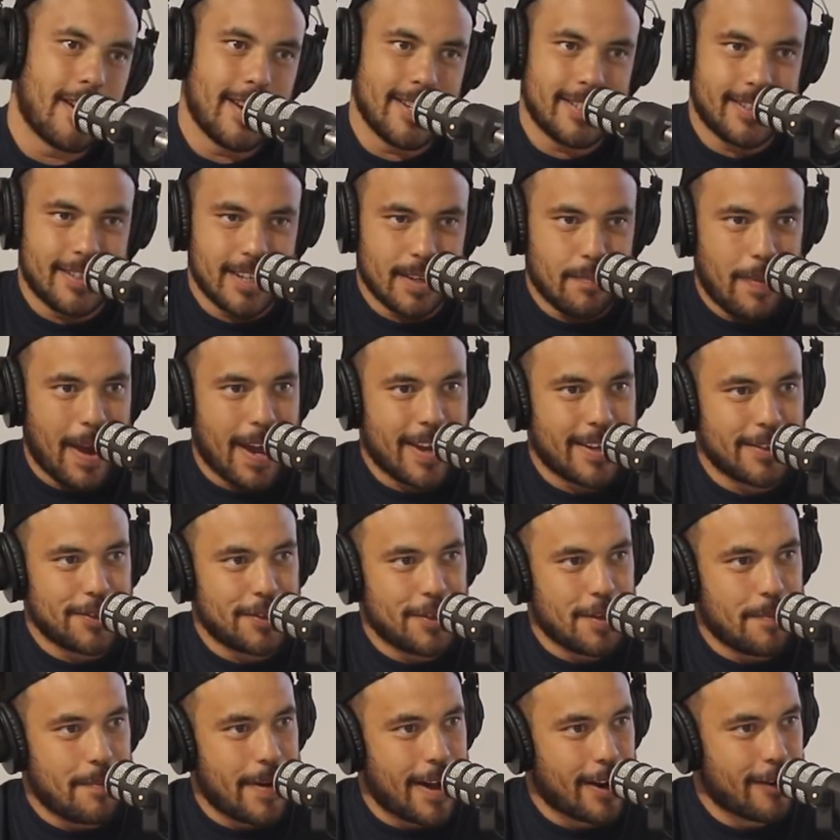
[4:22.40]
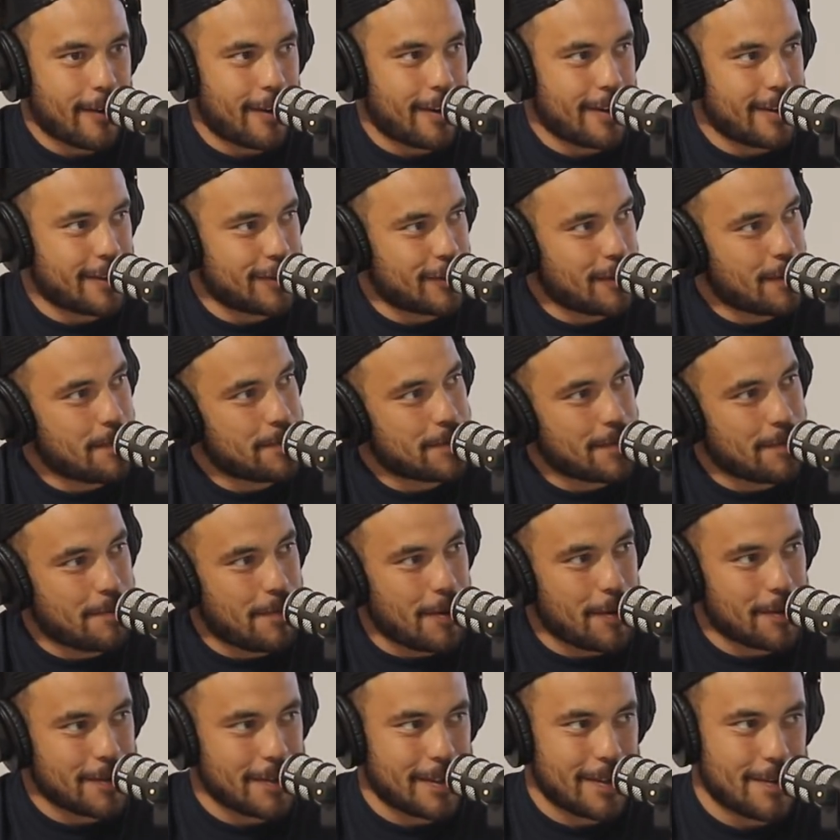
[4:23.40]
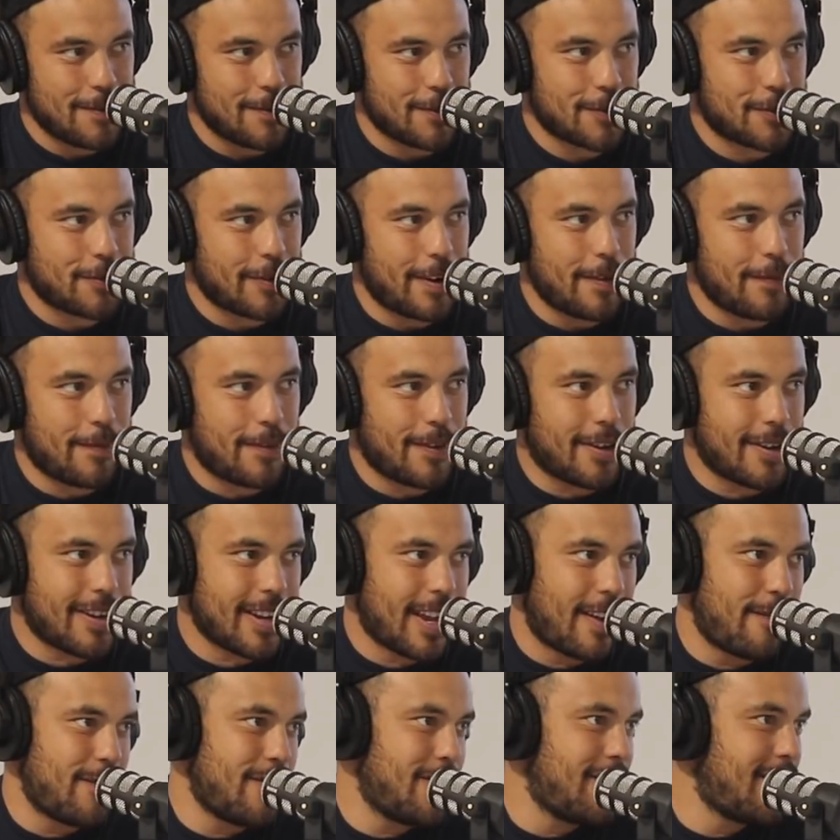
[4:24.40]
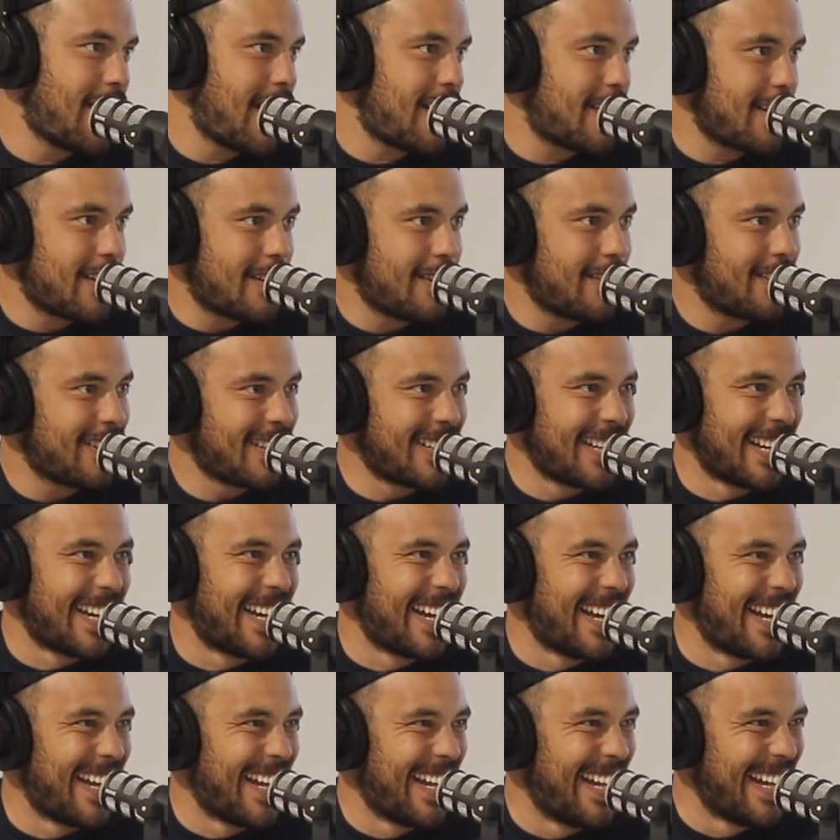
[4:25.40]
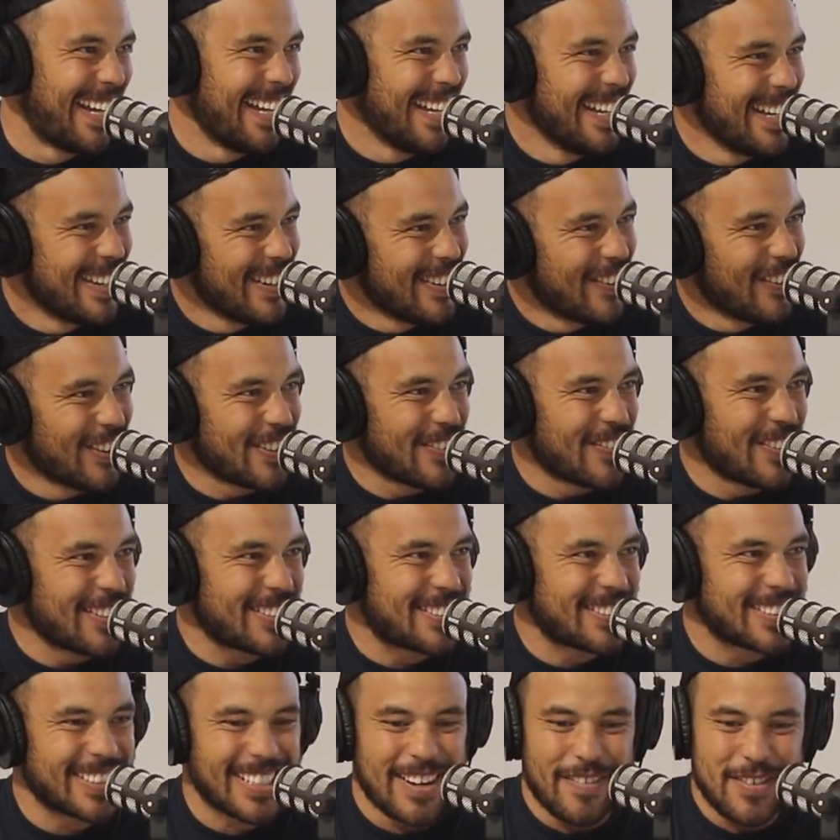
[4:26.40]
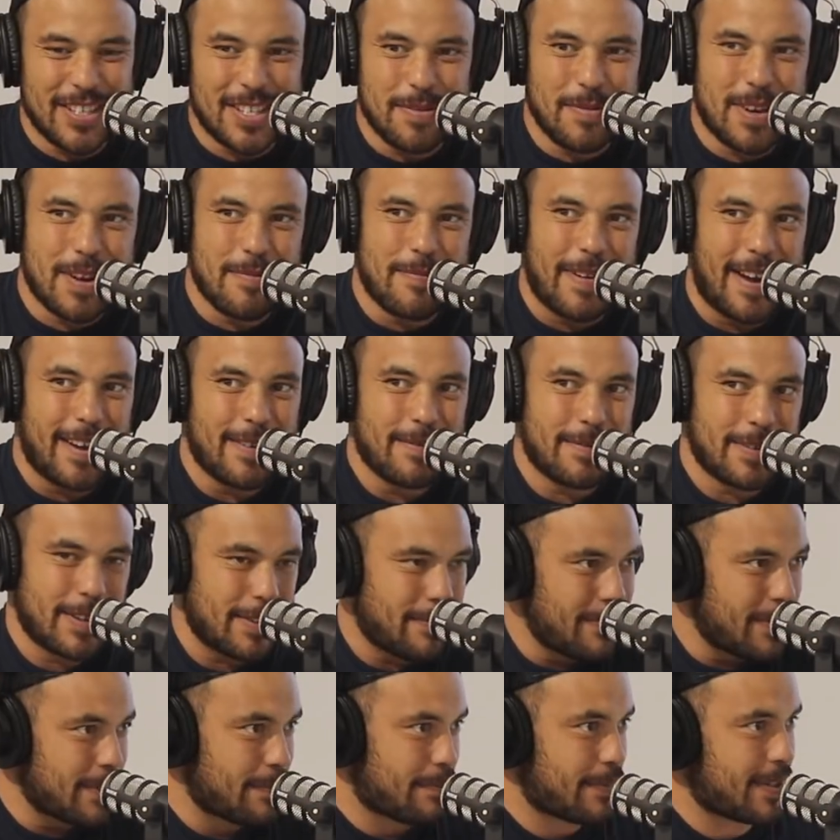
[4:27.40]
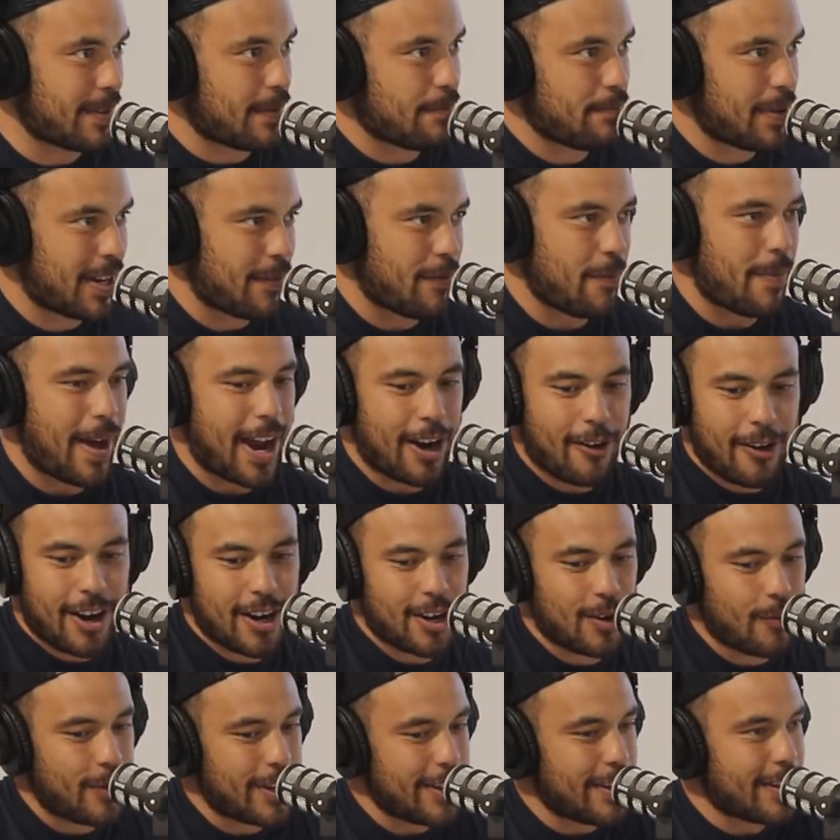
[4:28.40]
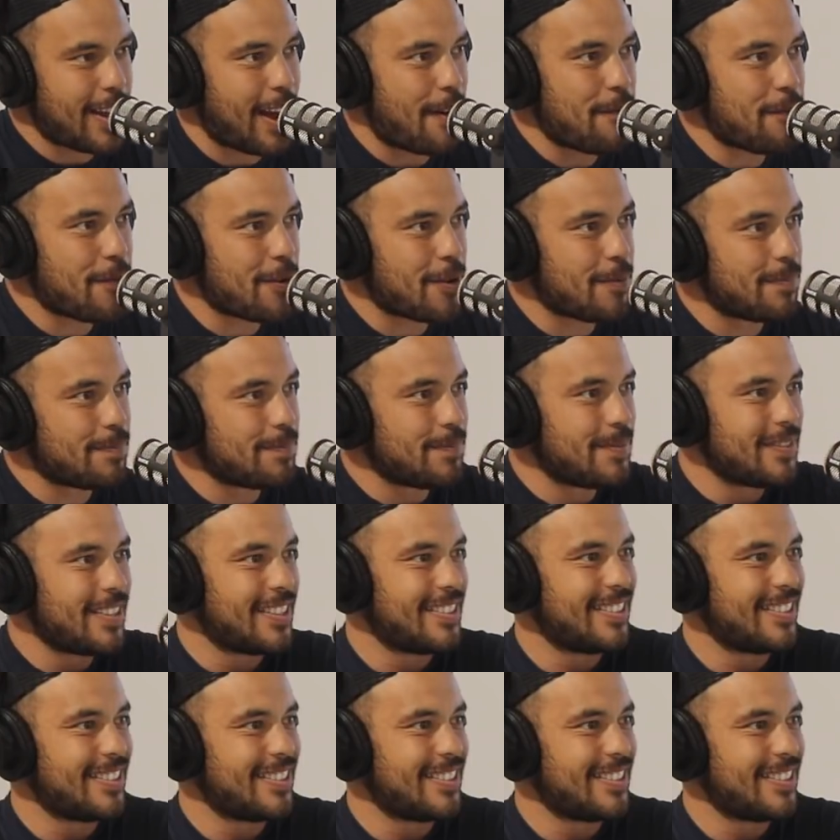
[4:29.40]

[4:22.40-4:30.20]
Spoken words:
All right, let's dig back into your background in terms of boxing or street fighting. Have you had any? Give us a bit of a background on where you come from.